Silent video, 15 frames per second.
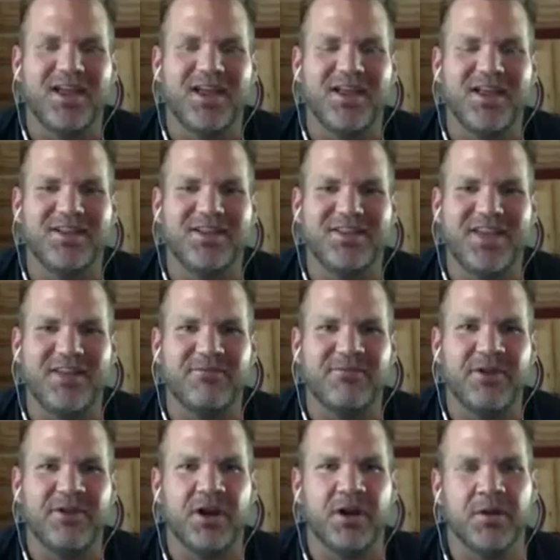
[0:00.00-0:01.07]
Did that
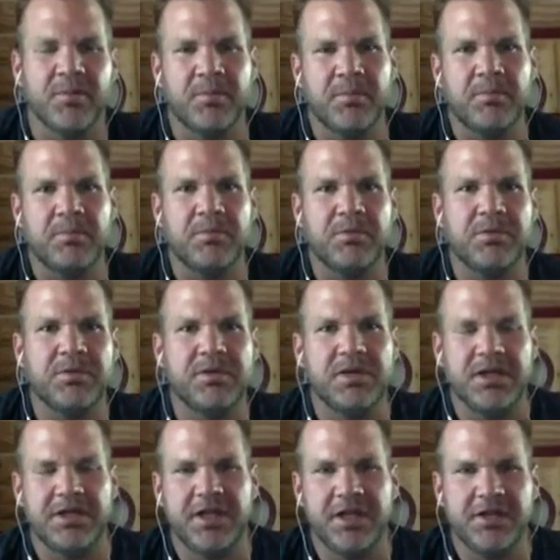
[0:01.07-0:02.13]
fear
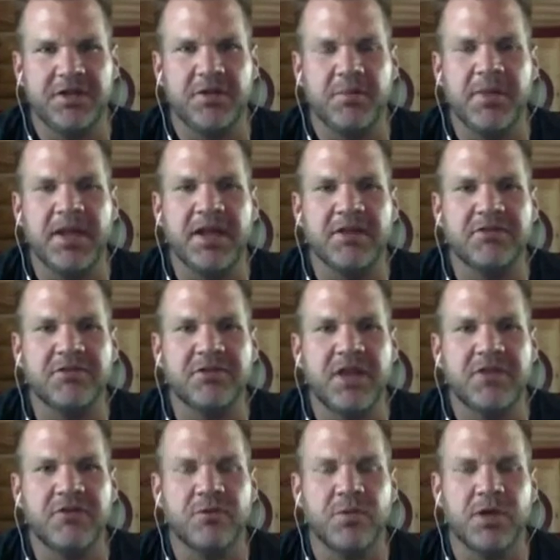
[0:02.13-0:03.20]
did it diminish
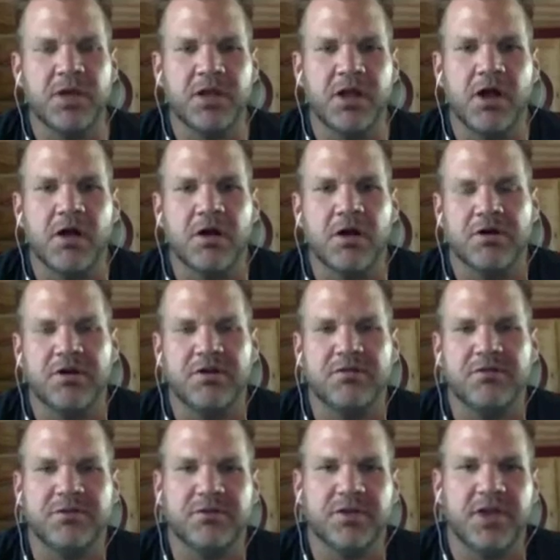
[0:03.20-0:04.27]
as you went along, or do you
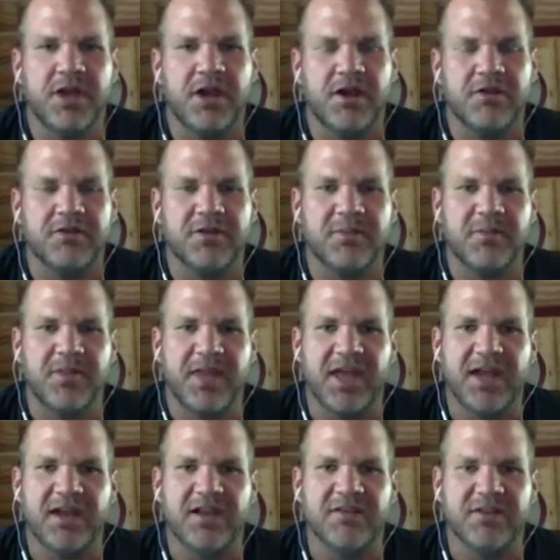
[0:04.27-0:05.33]
still carry some of
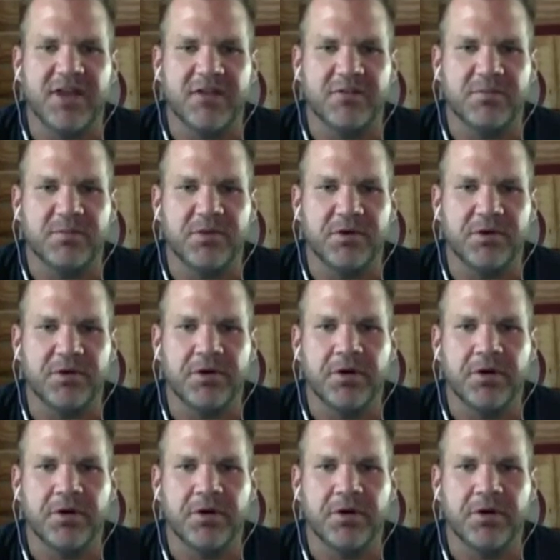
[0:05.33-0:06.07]
that as an entrepreneur?